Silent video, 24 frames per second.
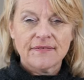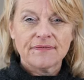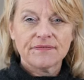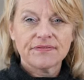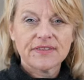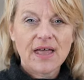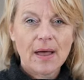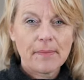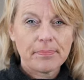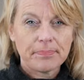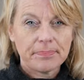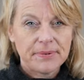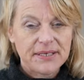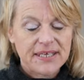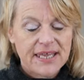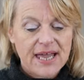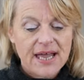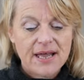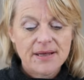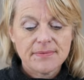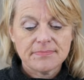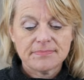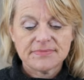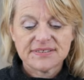That
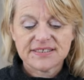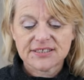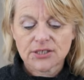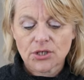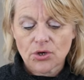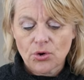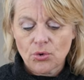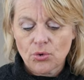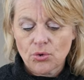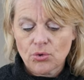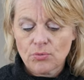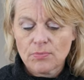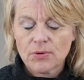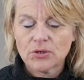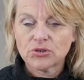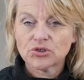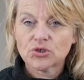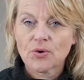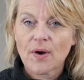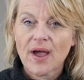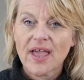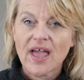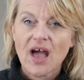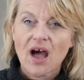becomes almost
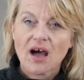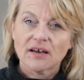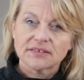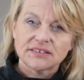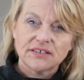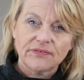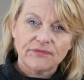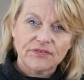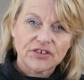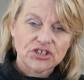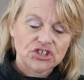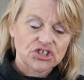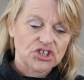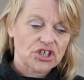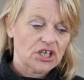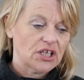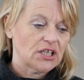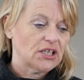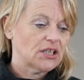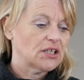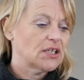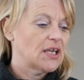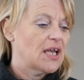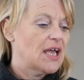quite
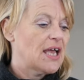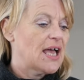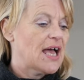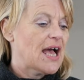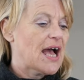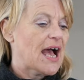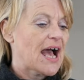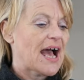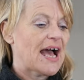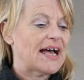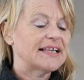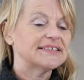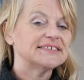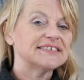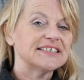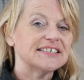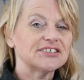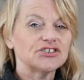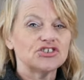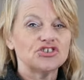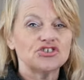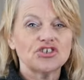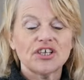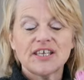artificial. And
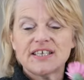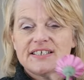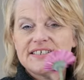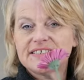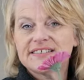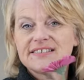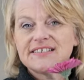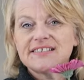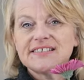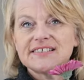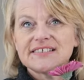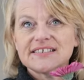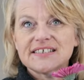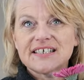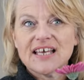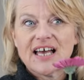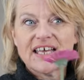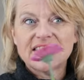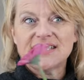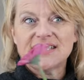it isn't a